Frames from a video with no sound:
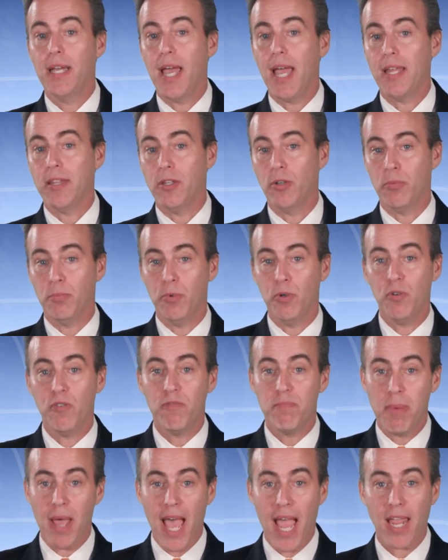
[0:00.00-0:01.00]
and they'll
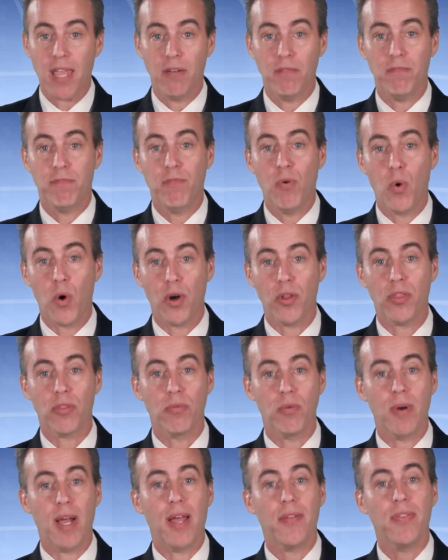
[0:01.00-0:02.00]
move back and forth
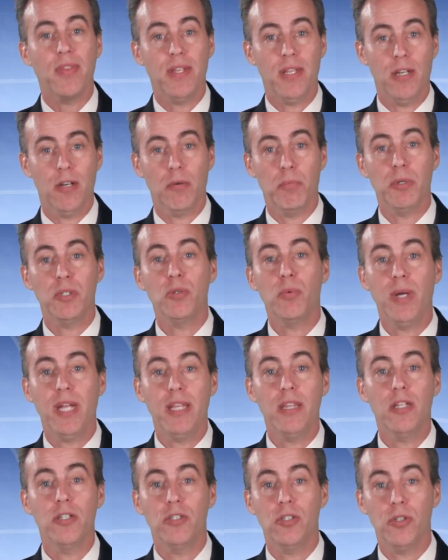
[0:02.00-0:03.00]
throughout the year
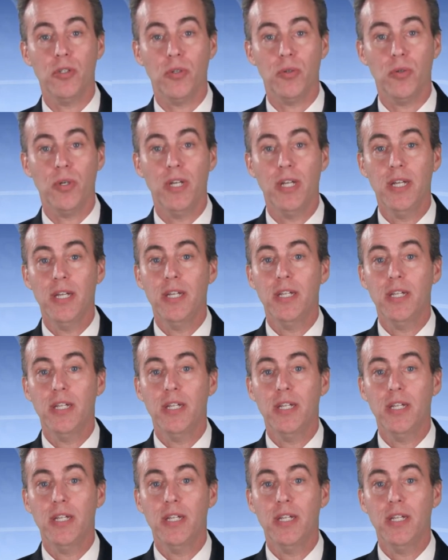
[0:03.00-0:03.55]
between the two